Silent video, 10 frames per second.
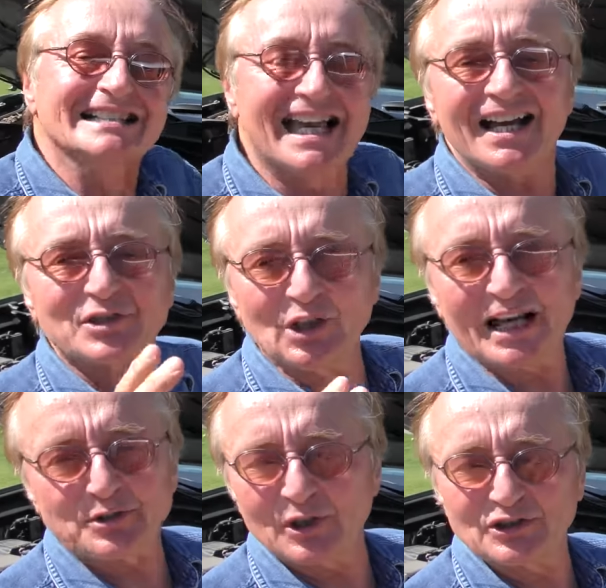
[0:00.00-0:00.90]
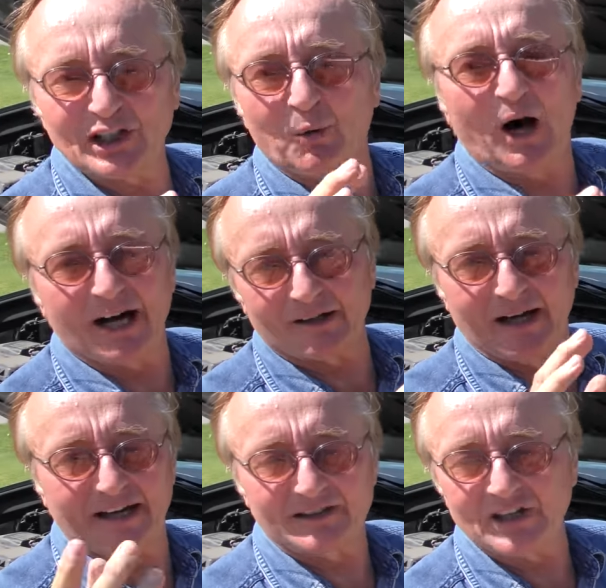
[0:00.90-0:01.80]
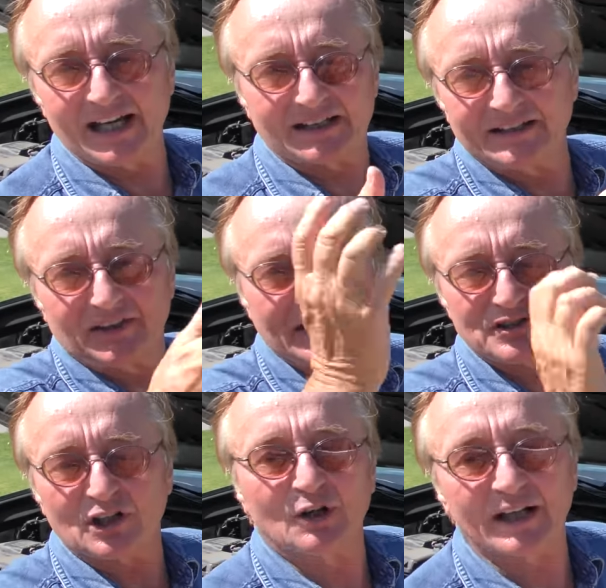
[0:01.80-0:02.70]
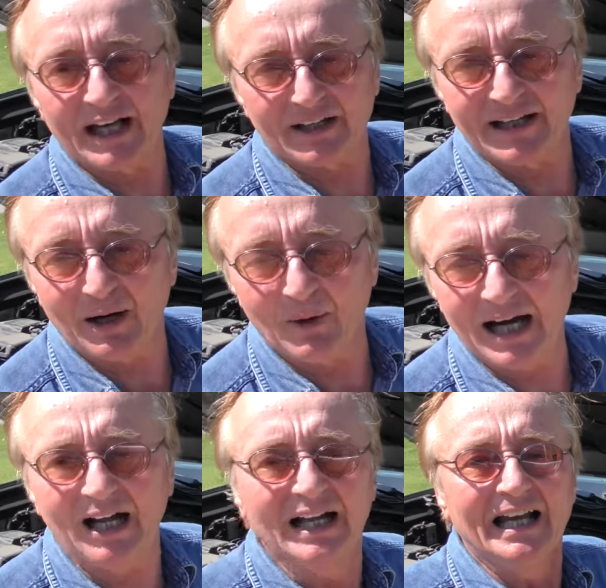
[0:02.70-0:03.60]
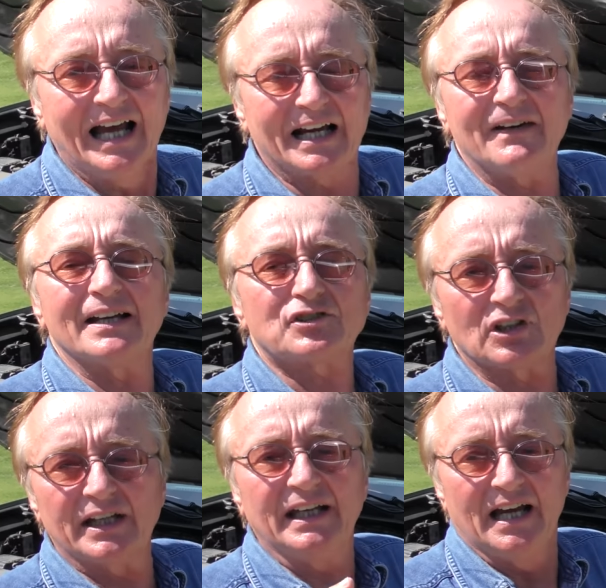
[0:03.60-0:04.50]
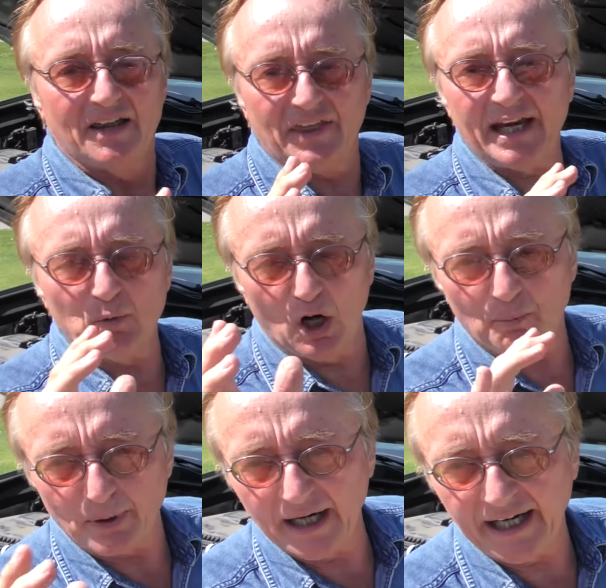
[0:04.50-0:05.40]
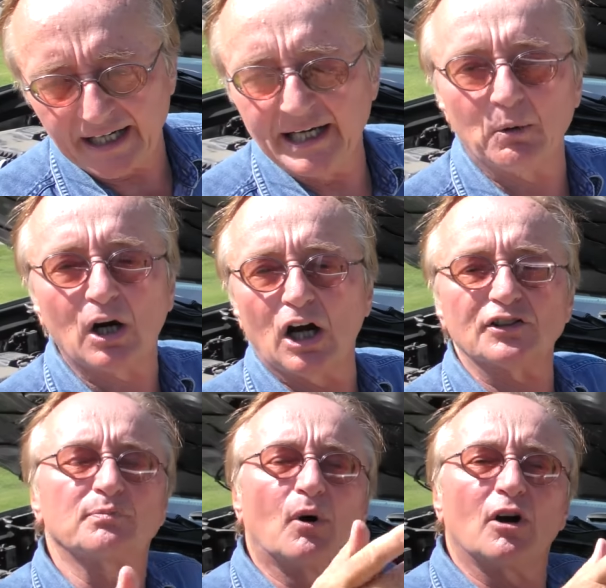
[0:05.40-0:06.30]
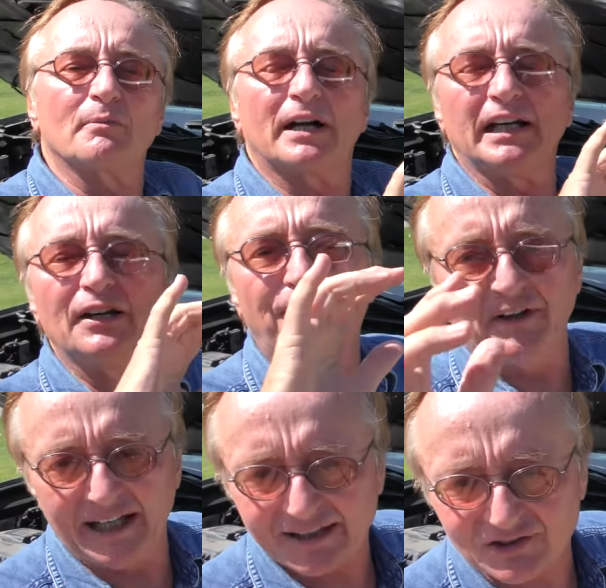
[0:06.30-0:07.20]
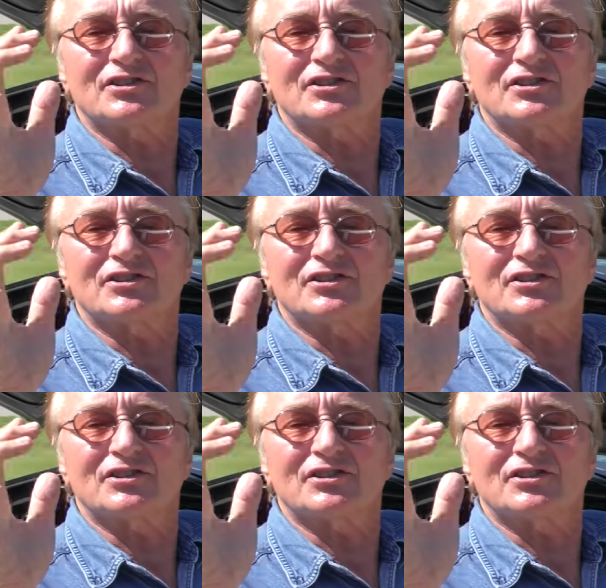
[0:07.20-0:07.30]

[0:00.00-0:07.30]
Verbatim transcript: yes, electricity and water aren't exactly things that go together that well, and eventually they will break and they will cost more money to fix.